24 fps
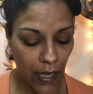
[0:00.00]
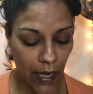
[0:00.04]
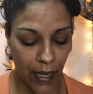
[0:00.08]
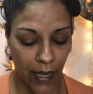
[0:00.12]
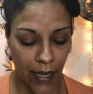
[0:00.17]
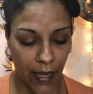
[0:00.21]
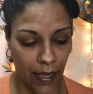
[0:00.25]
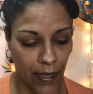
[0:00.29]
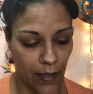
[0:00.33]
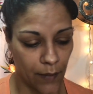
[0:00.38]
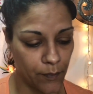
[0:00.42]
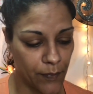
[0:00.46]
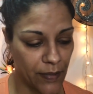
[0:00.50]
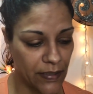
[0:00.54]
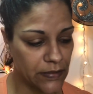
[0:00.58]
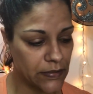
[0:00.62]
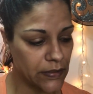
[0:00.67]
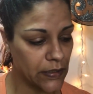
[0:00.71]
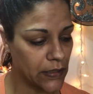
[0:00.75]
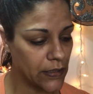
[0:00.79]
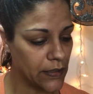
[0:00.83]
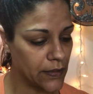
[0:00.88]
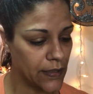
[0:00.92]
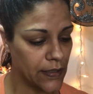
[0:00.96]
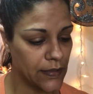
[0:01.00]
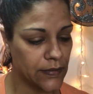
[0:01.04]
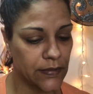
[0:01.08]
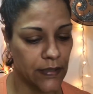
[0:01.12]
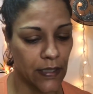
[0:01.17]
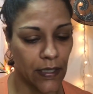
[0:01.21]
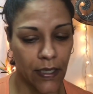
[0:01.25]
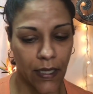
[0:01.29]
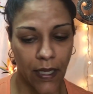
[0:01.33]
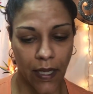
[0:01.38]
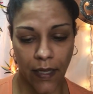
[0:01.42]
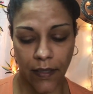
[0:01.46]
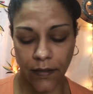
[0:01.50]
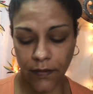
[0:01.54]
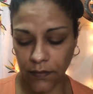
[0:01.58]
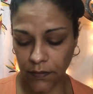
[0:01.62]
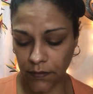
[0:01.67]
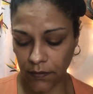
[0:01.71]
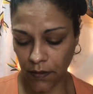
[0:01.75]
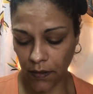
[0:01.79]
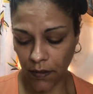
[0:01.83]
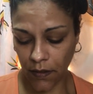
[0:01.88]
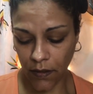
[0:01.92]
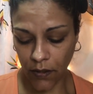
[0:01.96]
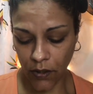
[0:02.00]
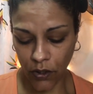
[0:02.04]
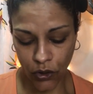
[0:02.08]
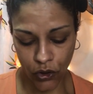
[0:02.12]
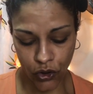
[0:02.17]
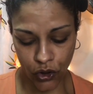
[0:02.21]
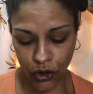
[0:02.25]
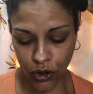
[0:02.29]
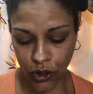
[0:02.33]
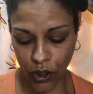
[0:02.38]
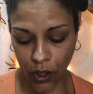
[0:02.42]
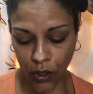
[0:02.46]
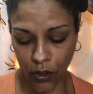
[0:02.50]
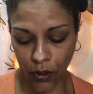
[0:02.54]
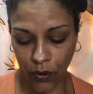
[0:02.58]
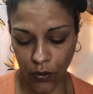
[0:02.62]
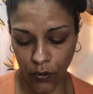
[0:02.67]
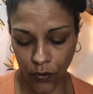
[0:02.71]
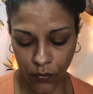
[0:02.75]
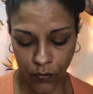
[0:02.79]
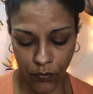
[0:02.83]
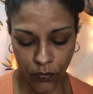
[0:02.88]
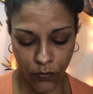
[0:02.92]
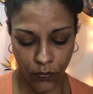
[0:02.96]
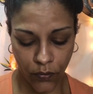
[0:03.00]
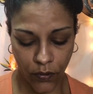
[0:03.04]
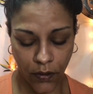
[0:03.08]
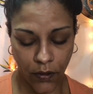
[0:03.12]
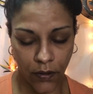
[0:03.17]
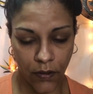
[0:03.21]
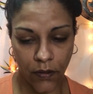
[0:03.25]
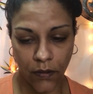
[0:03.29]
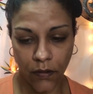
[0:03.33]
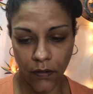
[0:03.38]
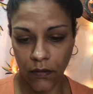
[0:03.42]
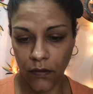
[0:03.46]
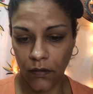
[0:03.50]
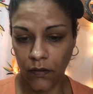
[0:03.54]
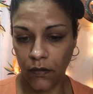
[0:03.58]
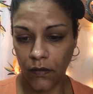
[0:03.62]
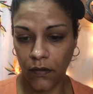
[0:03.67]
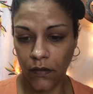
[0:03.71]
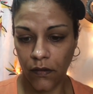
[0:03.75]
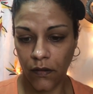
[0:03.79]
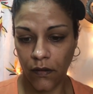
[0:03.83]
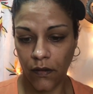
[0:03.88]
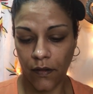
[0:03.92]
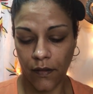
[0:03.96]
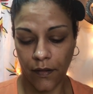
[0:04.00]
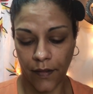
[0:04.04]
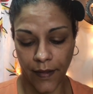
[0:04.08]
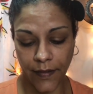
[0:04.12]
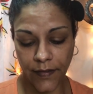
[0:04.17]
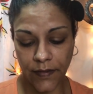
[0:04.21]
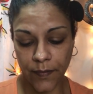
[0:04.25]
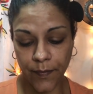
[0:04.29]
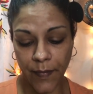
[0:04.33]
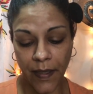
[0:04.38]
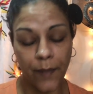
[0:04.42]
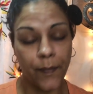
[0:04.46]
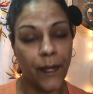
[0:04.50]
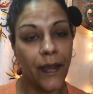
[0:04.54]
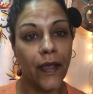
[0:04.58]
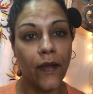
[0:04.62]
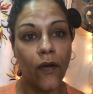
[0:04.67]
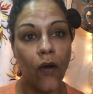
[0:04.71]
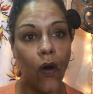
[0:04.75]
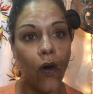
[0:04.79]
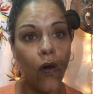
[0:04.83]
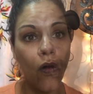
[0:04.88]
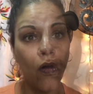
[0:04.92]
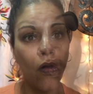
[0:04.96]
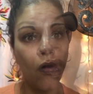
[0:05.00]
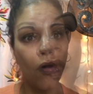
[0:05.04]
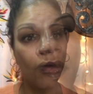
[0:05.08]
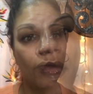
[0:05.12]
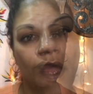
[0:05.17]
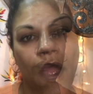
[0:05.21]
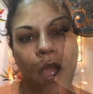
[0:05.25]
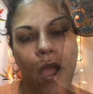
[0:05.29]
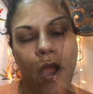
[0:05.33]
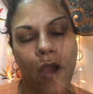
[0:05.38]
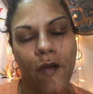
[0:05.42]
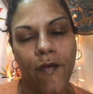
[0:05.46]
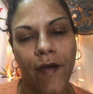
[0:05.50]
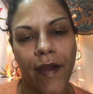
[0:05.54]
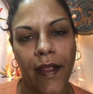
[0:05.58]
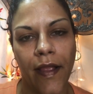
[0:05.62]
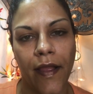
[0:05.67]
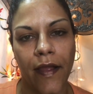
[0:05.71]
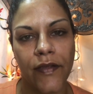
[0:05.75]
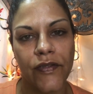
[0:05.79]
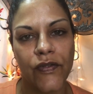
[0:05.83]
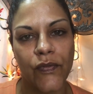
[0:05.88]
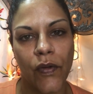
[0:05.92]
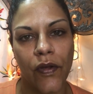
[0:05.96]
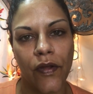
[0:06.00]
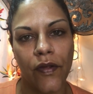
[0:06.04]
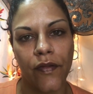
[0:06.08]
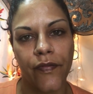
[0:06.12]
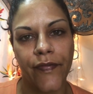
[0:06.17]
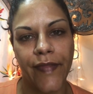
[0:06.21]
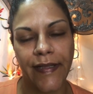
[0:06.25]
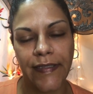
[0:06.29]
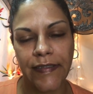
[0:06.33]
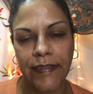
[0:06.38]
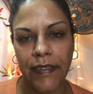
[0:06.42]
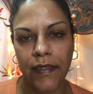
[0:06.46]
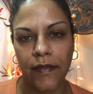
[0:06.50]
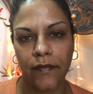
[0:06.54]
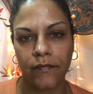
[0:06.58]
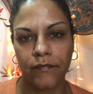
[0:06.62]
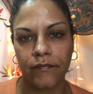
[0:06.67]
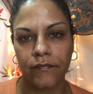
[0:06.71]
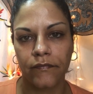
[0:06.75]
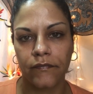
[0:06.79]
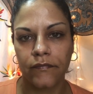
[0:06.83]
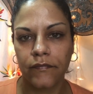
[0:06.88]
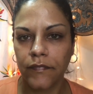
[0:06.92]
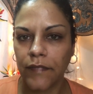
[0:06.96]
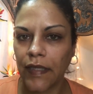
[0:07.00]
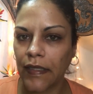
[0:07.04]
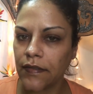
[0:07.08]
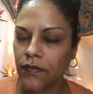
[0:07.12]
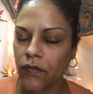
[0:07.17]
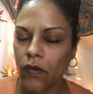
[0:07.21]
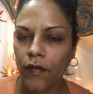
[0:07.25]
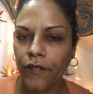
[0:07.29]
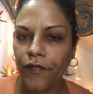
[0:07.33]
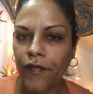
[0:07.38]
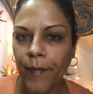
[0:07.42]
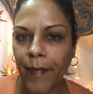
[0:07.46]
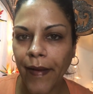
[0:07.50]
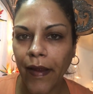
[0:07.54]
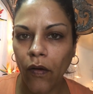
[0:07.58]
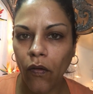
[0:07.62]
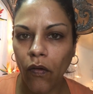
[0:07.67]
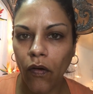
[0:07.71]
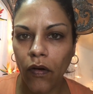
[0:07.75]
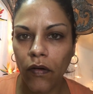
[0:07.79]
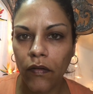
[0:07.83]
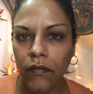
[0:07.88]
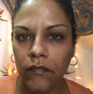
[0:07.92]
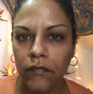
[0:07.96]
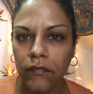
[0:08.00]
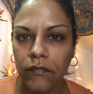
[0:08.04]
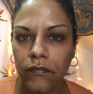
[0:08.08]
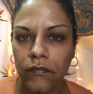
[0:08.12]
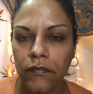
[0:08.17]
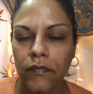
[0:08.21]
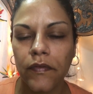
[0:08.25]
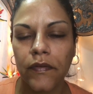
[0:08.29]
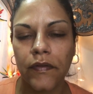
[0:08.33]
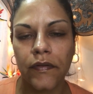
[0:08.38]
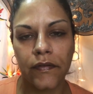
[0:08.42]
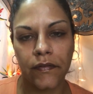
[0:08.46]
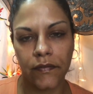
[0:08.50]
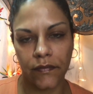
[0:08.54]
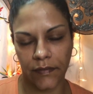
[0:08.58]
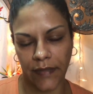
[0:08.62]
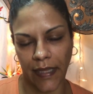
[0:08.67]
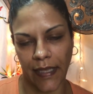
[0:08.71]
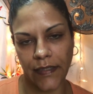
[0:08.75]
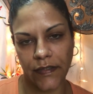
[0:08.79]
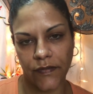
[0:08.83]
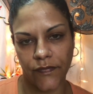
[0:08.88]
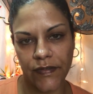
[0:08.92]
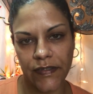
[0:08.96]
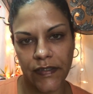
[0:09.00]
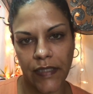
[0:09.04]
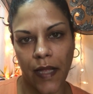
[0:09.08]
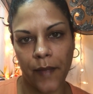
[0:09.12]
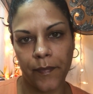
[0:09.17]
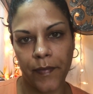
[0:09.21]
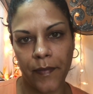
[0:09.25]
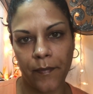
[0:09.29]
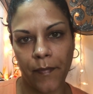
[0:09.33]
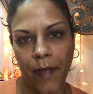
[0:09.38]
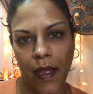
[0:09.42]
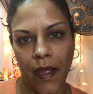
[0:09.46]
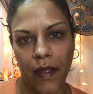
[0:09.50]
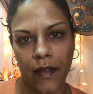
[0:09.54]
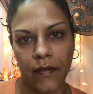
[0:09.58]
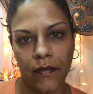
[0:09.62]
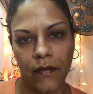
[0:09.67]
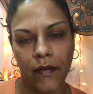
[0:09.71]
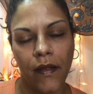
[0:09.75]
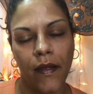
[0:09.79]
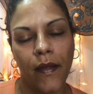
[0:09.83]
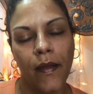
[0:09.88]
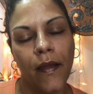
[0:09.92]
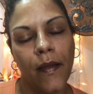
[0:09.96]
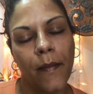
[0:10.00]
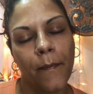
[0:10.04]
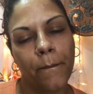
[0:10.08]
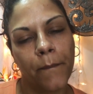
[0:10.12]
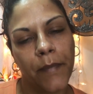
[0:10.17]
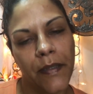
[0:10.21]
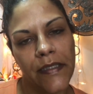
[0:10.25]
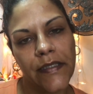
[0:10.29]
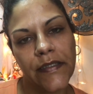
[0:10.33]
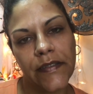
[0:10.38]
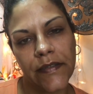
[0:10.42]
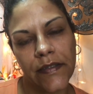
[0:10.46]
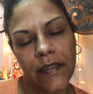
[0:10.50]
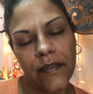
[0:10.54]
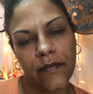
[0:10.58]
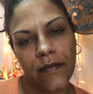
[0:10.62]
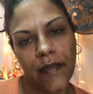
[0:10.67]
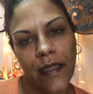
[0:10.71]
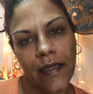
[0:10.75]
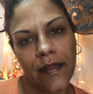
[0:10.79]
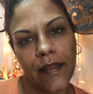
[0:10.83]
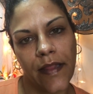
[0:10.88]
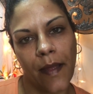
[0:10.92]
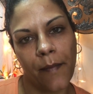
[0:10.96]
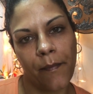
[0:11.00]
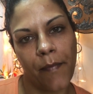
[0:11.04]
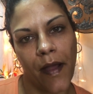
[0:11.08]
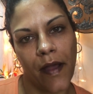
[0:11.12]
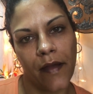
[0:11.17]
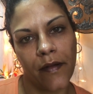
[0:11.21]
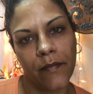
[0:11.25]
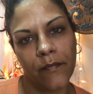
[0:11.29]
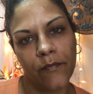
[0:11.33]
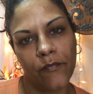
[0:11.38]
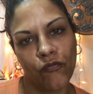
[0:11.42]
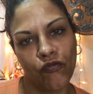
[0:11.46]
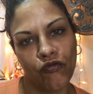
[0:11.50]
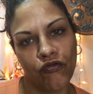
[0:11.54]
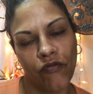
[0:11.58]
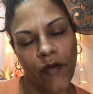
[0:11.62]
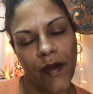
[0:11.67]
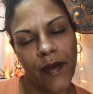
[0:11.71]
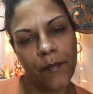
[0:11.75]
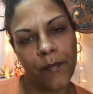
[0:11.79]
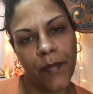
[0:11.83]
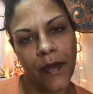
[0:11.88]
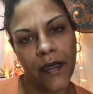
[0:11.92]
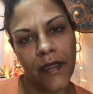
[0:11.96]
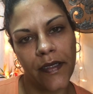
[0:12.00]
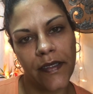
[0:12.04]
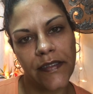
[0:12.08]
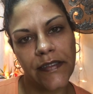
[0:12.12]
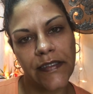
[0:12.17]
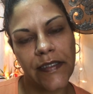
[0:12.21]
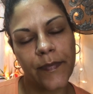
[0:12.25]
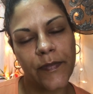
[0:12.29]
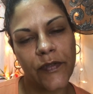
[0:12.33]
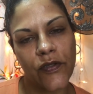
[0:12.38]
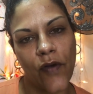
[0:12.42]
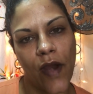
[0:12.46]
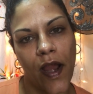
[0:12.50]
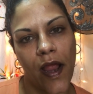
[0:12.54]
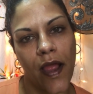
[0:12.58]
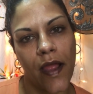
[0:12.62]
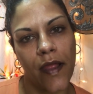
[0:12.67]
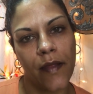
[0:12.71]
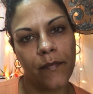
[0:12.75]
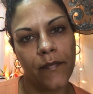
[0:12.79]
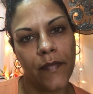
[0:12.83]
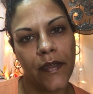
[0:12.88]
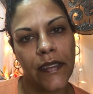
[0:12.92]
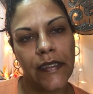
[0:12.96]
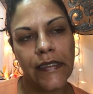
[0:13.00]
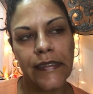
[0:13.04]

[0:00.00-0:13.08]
And basically, that's it, guys. So, that's my big haul. All right, guys, well, that's it. That's all for my haul. Thanks for stopping by. Please hit that bottom red button and subscribe.